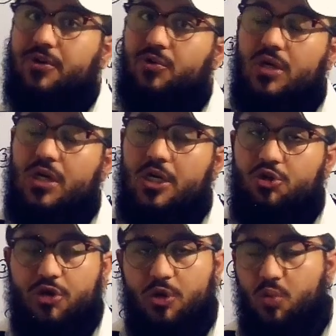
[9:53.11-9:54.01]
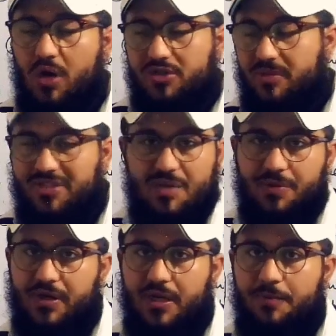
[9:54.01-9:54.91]
video. You can watch them
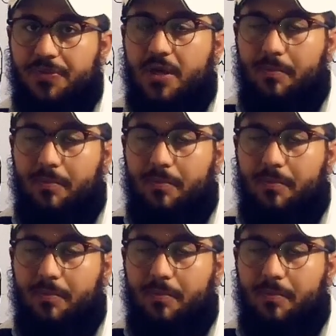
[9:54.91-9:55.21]
separately.